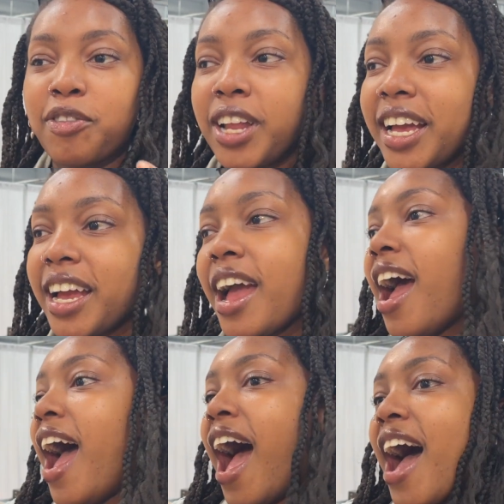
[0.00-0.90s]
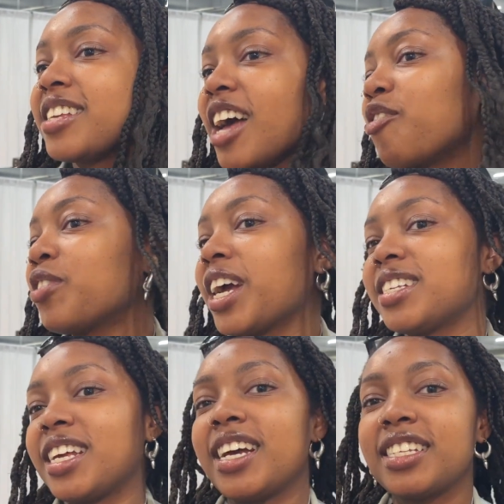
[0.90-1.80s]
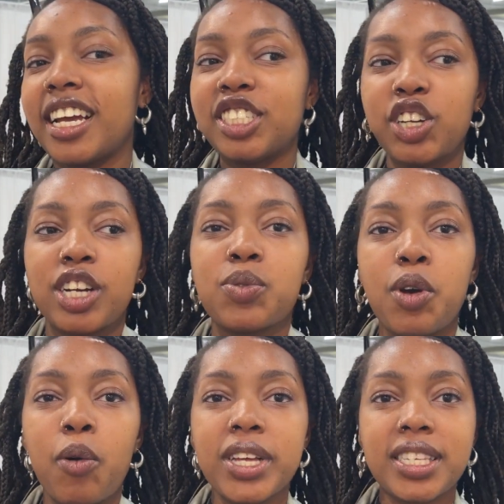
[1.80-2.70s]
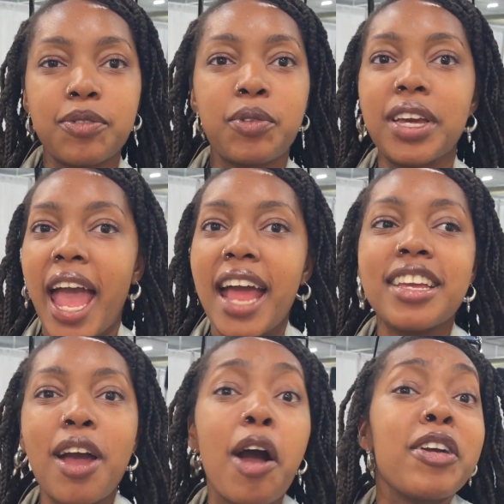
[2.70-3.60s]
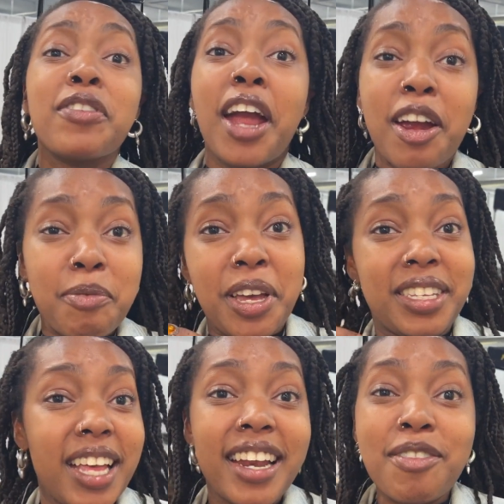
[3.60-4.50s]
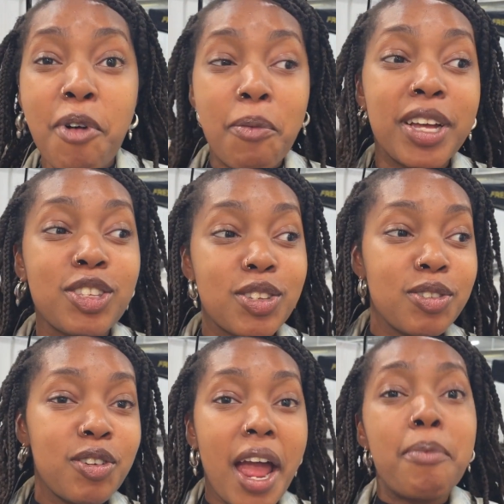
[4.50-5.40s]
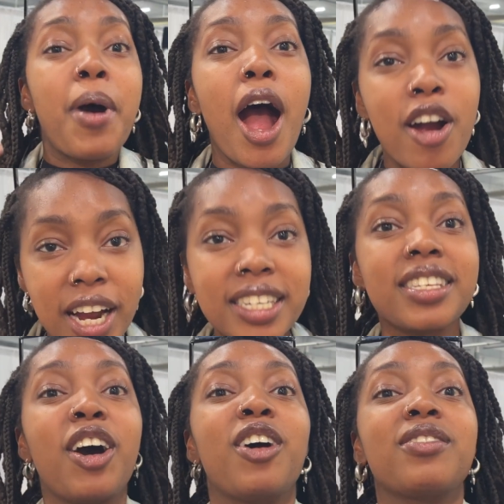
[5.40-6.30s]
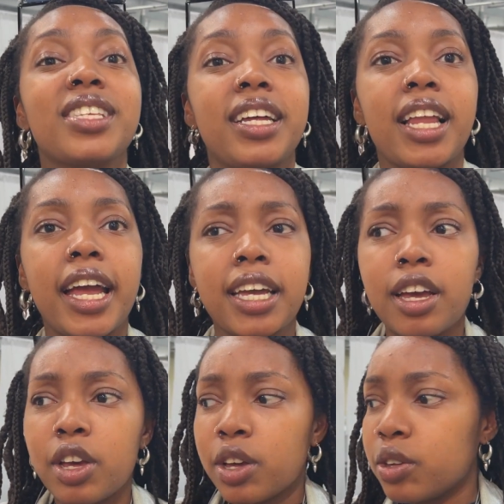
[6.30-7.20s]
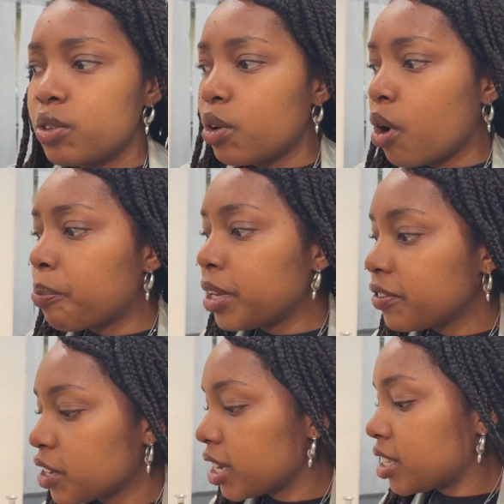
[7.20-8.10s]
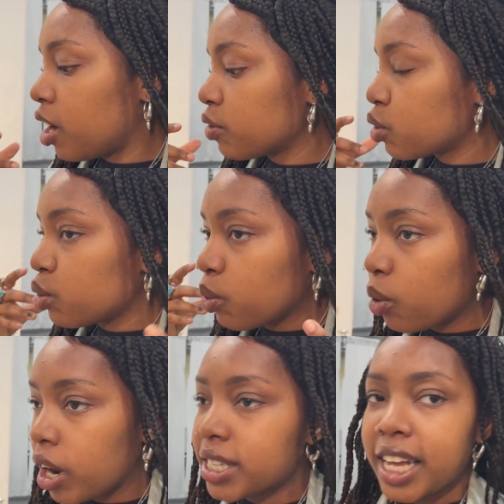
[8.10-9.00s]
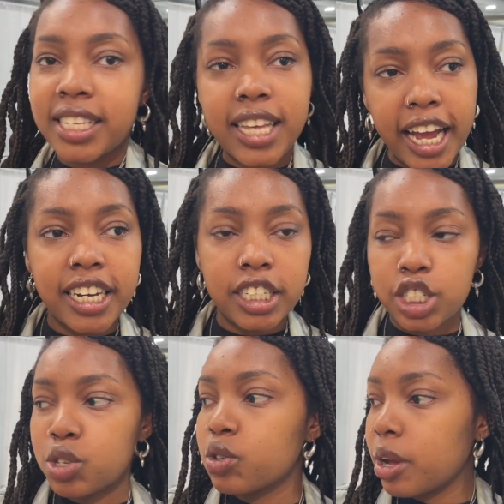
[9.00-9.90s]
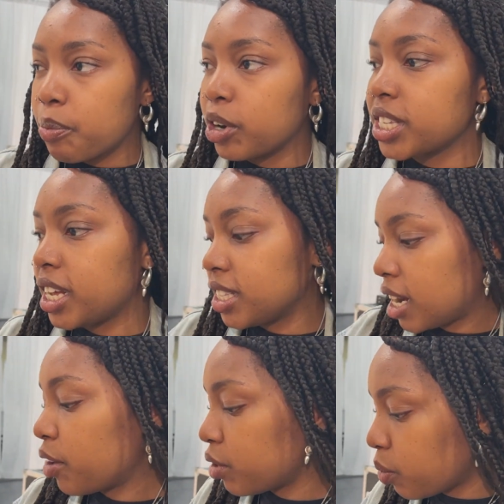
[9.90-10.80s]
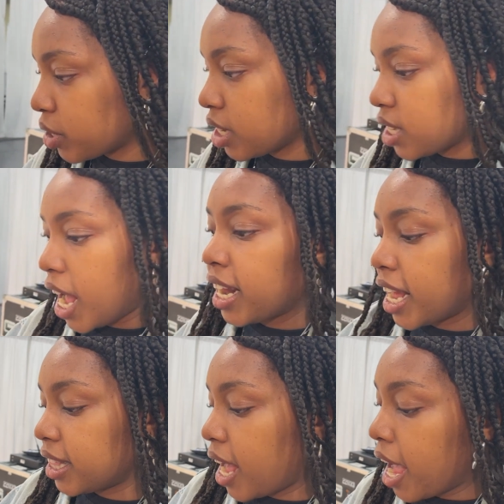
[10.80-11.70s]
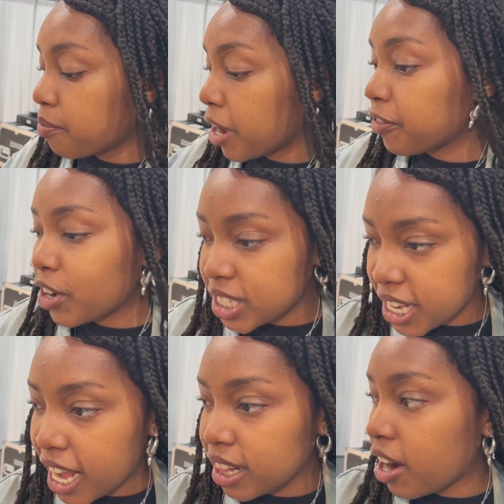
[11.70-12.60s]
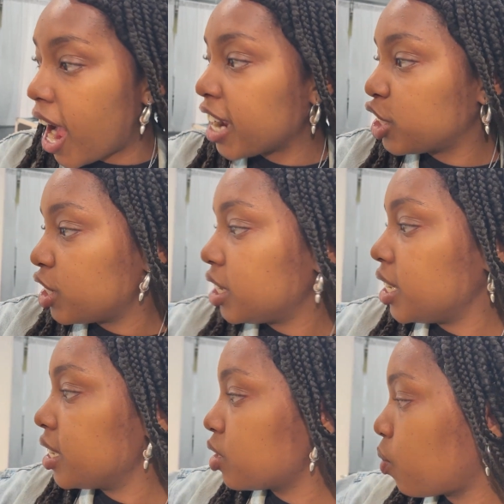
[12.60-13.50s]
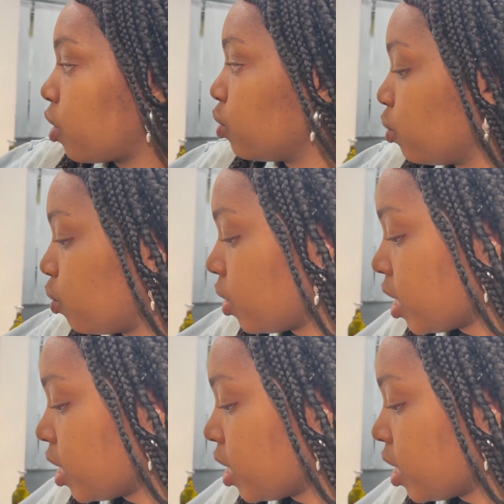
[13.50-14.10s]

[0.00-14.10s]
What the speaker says: like as Africans and as Nigerians, we always or even Caribbeans, any moment to empower ourselves and like, you know, uplift ourselves through words and signage is so important, and I really wanted to highlight that. And my friend Tyler actually is the one who